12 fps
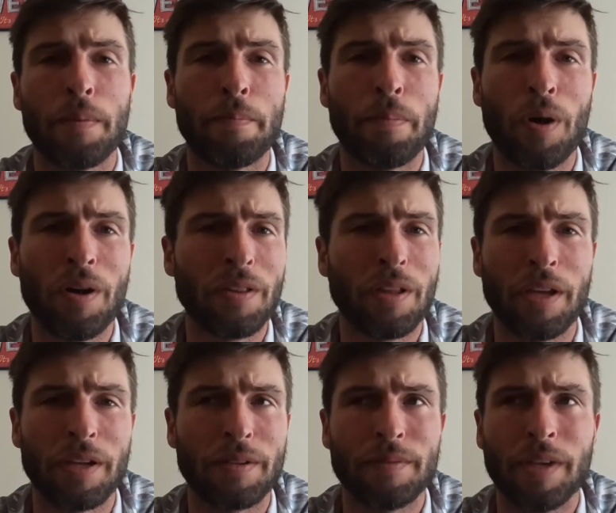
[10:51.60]
bought
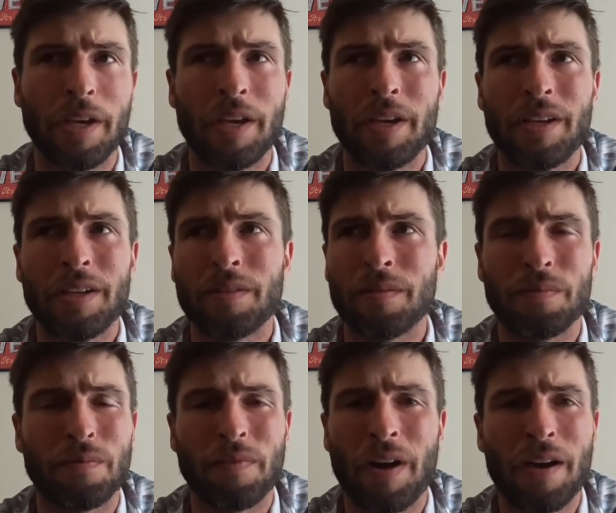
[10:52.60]
like
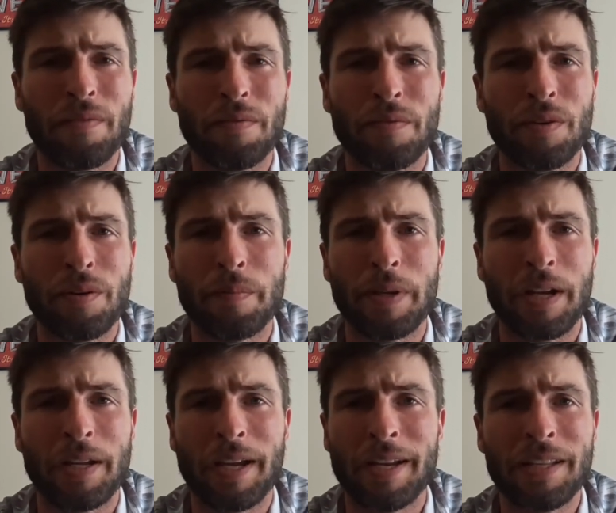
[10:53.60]
5 of them, and
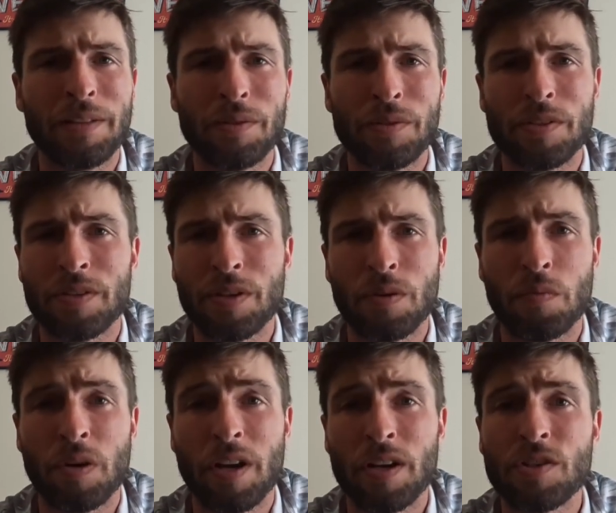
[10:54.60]
I didn't lose a single
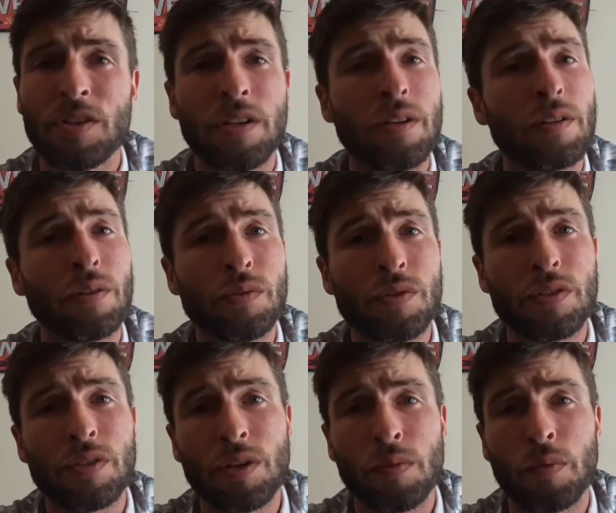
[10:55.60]
one. I actually didn't lose a
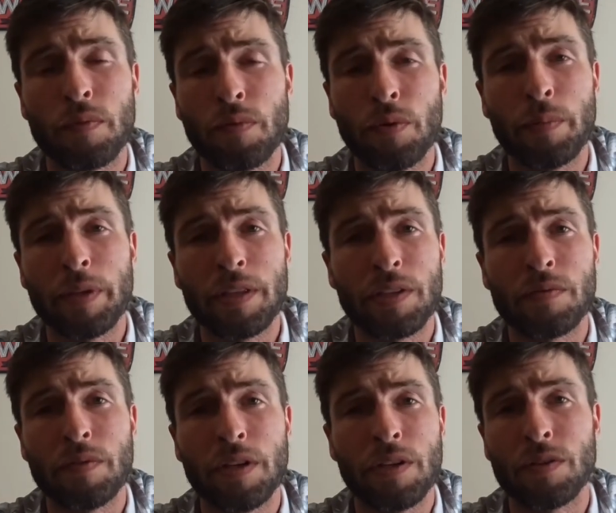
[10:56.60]
single one filming this
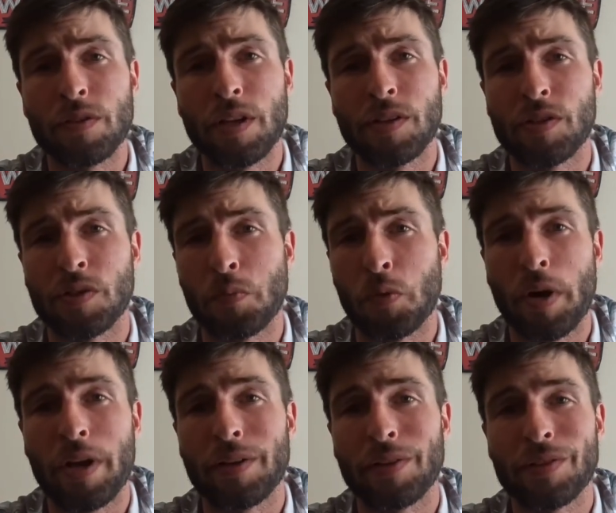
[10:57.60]
video, so that's just
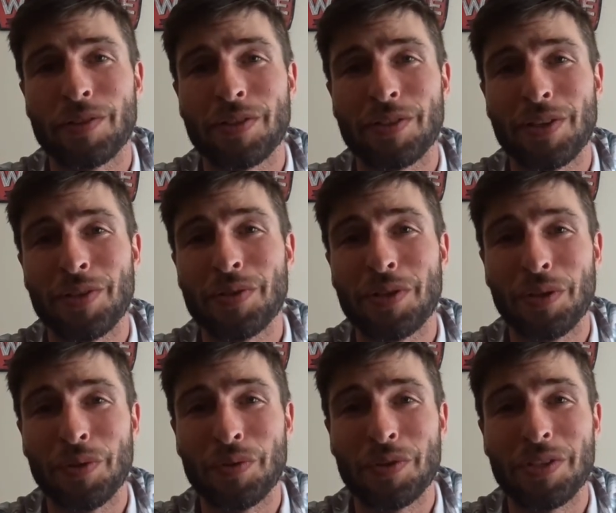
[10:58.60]
miraculous because I used to
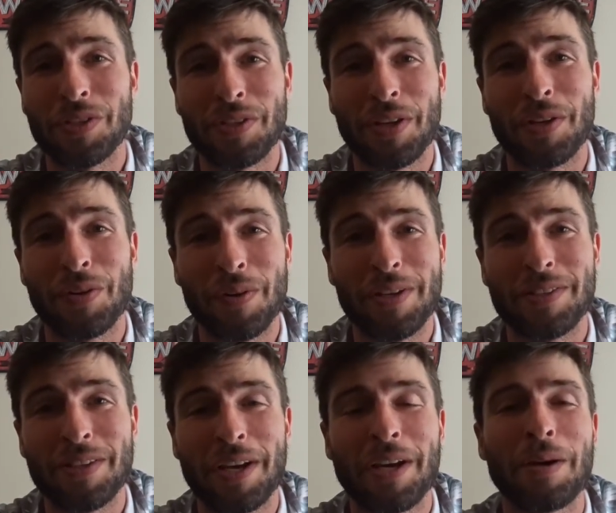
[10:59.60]
lose these like
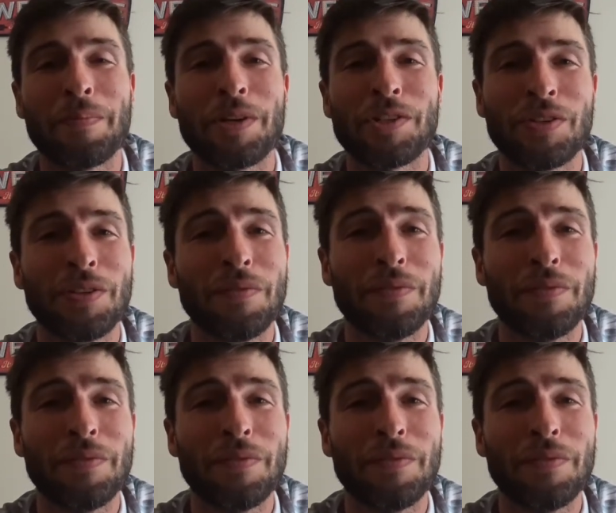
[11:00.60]
crazy. I kind of mentioned in the